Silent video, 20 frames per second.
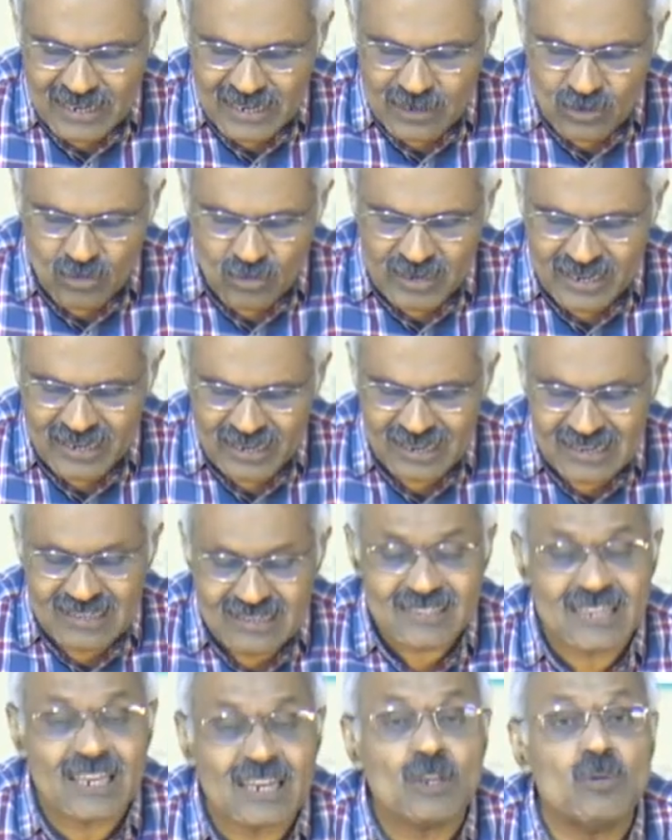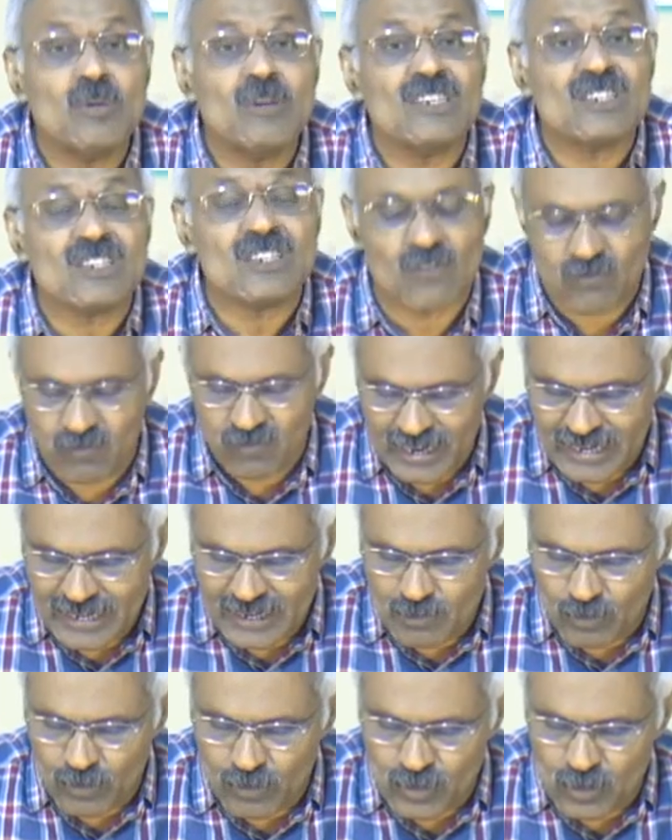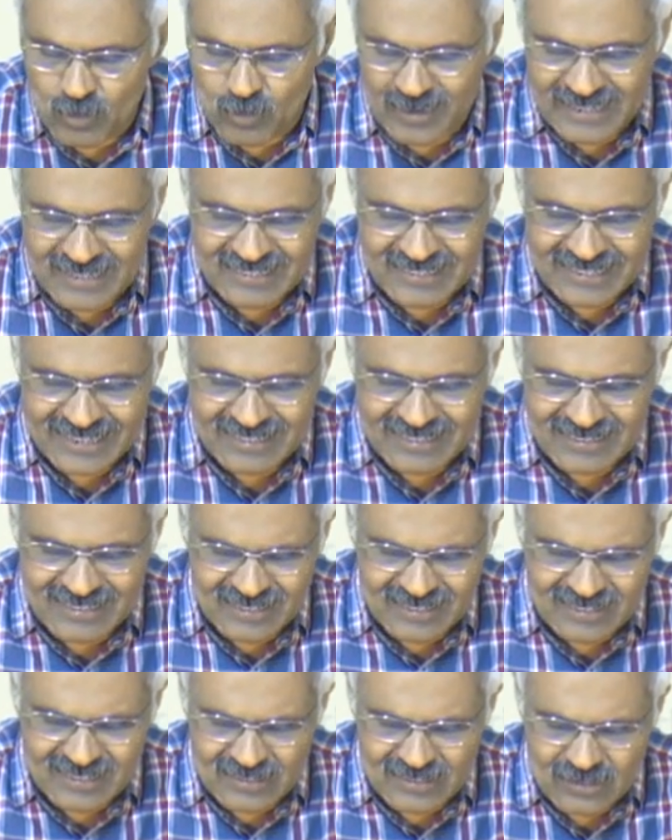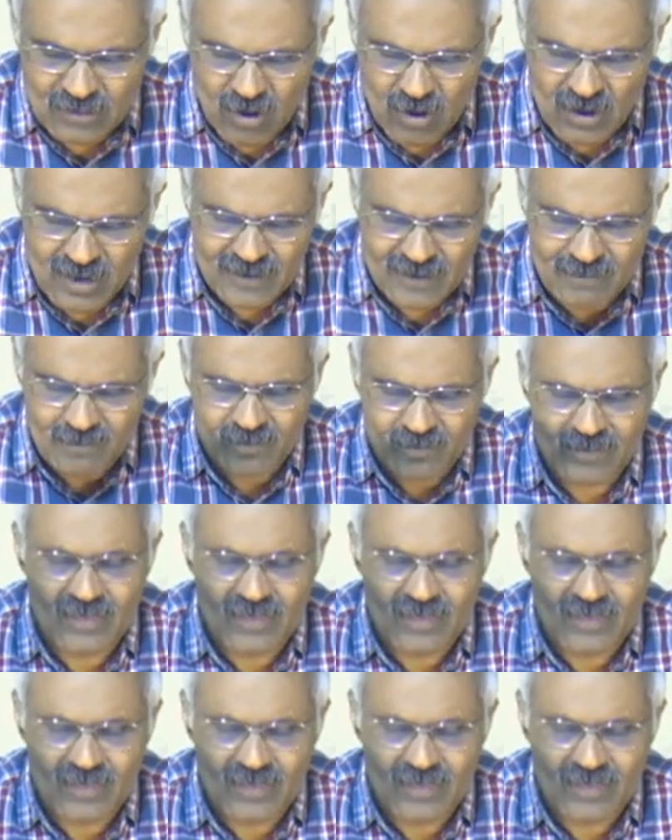controlling circulation of wild polio virus strains. This is wrong.